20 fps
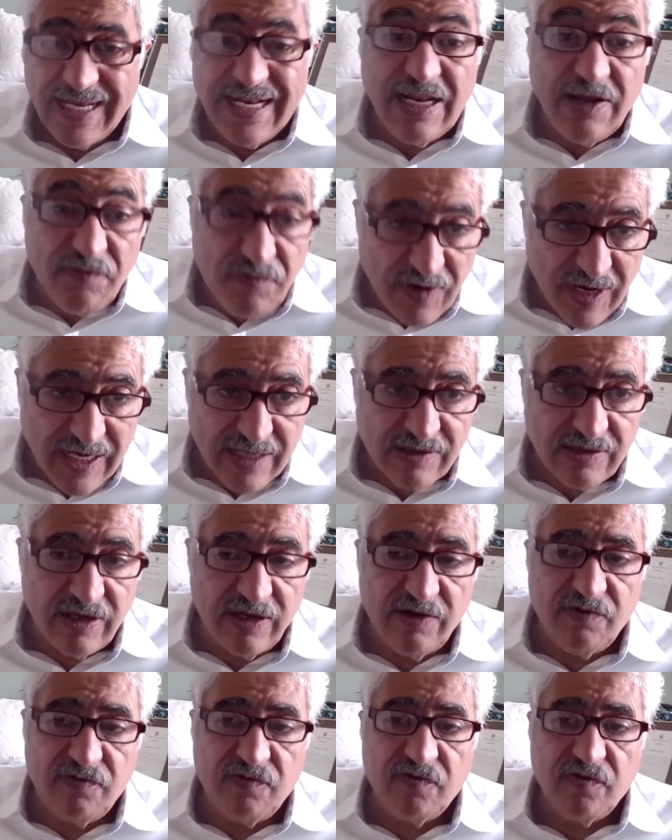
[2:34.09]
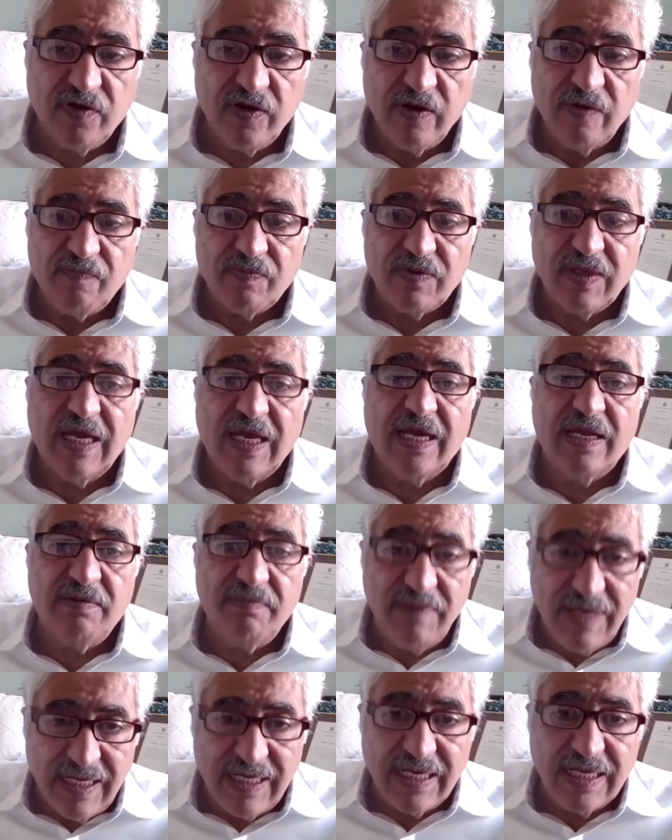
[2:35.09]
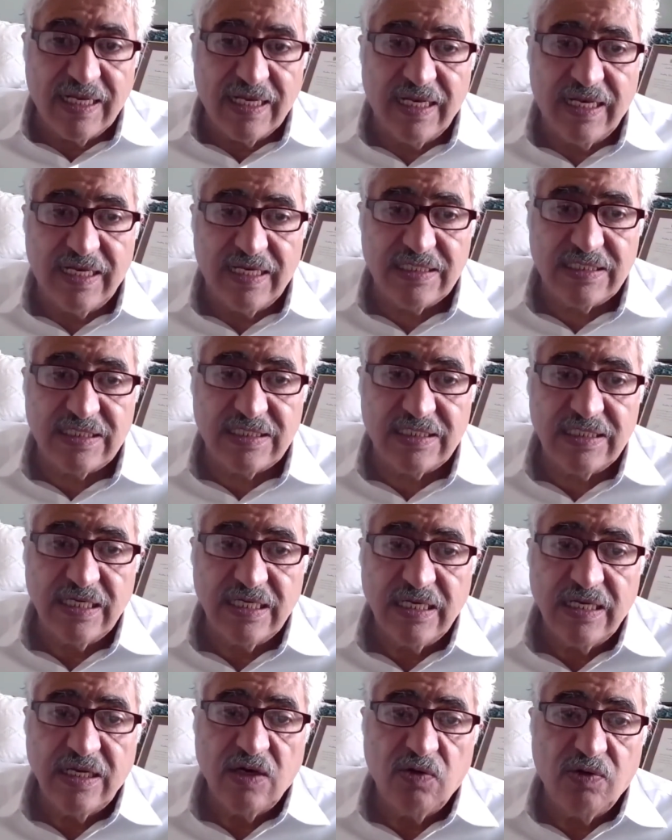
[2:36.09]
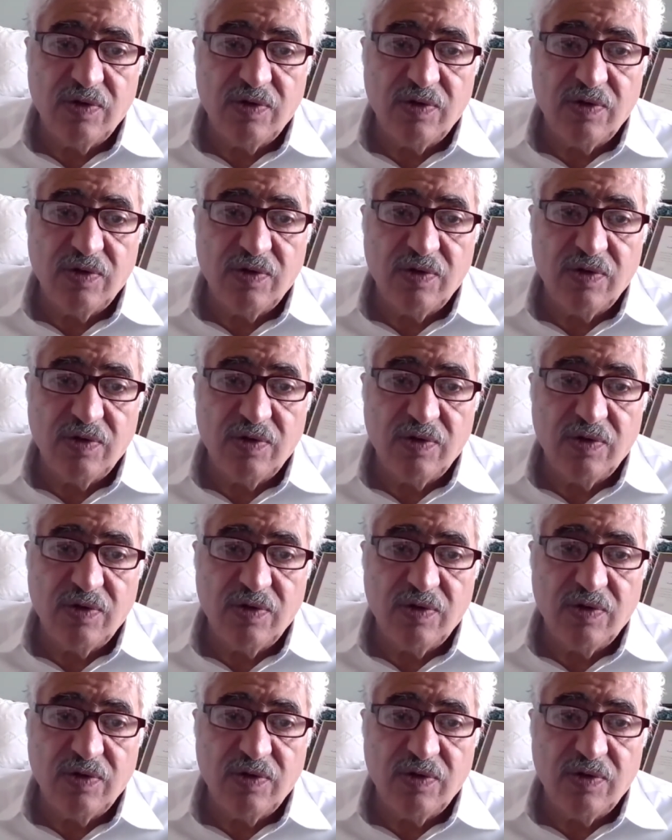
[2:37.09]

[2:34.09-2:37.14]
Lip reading: ineffective and meaningless